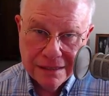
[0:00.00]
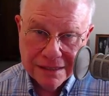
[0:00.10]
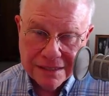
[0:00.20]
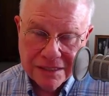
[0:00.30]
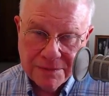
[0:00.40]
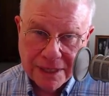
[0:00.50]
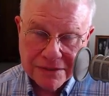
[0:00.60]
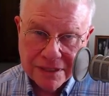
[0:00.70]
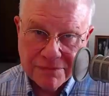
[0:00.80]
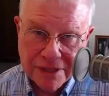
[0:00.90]
This is
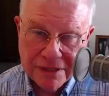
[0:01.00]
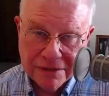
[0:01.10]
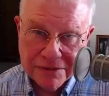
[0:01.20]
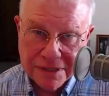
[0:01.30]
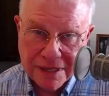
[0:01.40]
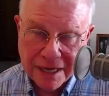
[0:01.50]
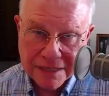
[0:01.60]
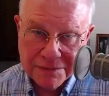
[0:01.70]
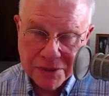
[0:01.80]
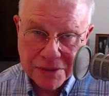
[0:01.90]
about something those
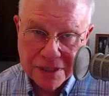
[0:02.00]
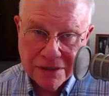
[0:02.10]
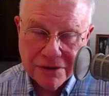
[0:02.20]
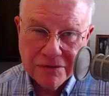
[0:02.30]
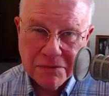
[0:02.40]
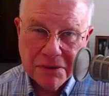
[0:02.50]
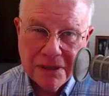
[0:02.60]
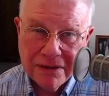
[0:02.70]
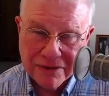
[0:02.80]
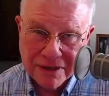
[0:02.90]
guys mostly don't even
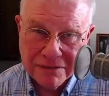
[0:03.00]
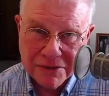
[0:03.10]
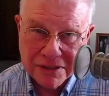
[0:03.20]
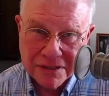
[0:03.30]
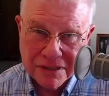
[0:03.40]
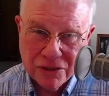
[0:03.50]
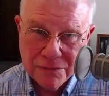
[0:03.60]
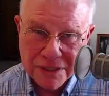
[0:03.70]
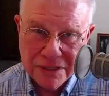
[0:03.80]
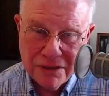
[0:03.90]
believe in, which is the
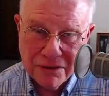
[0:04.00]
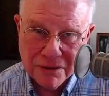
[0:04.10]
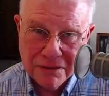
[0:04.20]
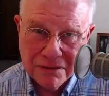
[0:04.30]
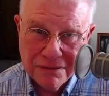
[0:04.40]
human soul.